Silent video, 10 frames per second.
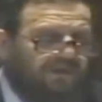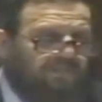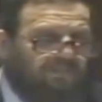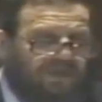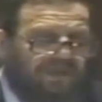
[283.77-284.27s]

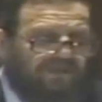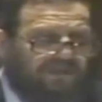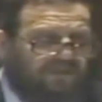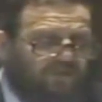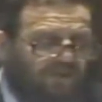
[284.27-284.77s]
The mother
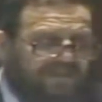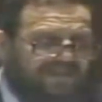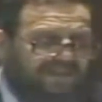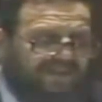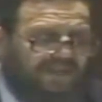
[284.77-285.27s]

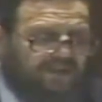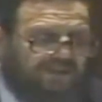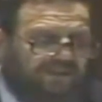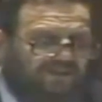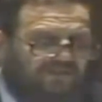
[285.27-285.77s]
determines the
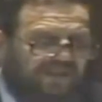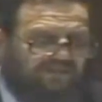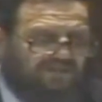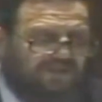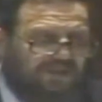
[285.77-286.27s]
religion, the
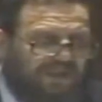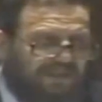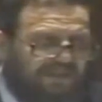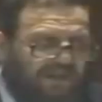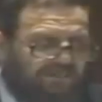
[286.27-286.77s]
faith of the
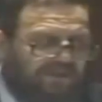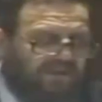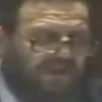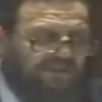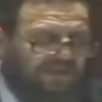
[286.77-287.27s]
child,
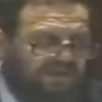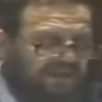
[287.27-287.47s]
but not